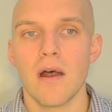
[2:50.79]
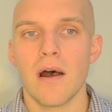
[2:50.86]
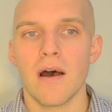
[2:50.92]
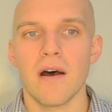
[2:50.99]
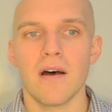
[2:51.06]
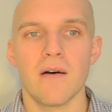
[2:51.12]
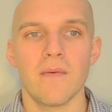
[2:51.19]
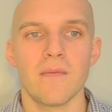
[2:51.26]

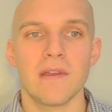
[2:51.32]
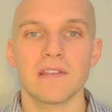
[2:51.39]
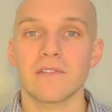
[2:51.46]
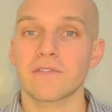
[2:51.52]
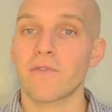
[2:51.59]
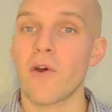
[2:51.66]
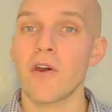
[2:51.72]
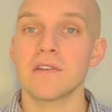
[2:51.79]
As
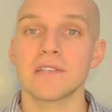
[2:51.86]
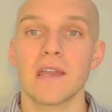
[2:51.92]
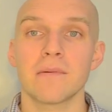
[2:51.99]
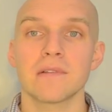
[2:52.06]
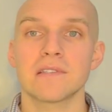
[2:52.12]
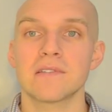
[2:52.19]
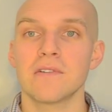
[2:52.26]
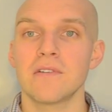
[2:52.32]
far as I'm
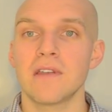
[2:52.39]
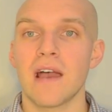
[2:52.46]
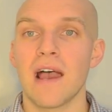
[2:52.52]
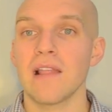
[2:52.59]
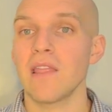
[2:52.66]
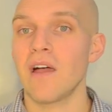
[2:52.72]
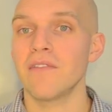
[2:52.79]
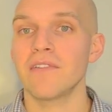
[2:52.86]
concerned, I
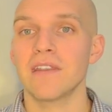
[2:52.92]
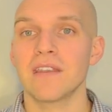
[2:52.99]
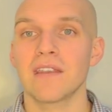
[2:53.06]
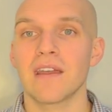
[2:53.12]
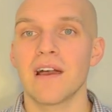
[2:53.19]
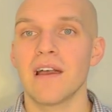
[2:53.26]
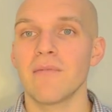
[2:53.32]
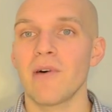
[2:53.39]
love it.
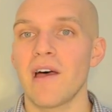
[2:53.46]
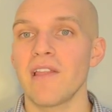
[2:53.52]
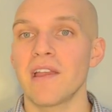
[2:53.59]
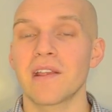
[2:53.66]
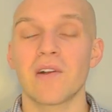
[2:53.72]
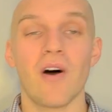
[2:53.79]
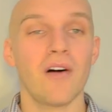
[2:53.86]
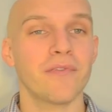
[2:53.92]
I
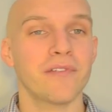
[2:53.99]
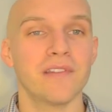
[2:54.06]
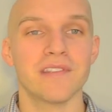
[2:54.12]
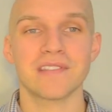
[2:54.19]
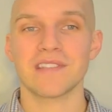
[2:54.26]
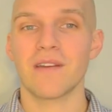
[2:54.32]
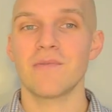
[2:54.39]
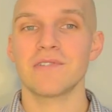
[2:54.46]
like golfing in the
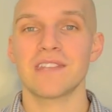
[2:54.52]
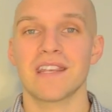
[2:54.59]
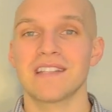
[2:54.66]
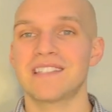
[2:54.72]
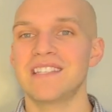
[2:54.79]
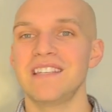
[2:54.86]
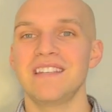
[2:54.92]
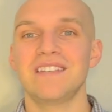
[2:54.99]
summers. I can
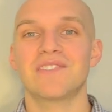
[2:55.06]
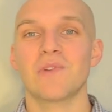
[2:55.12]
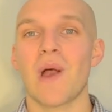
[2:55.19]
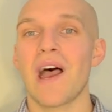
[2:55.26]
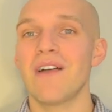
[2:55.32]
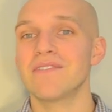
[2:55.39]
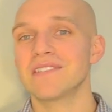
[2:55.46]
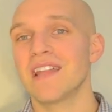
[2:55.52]
see
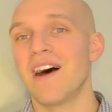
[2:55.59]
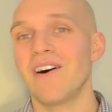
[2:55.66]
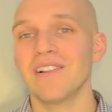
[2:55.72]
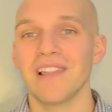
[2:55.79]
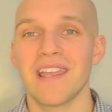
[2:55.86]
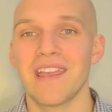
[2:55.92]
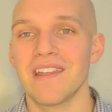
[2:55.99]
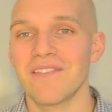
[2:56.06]
drives now
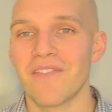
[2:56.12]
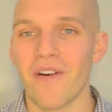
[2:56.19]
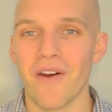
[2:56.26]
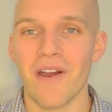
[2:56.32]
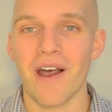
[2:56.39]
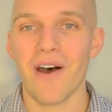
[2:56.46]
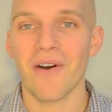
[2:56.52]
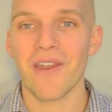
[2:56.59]
land far
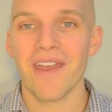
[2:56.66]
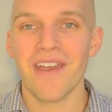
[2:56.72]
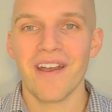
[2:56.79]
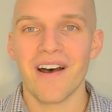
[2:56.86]
out.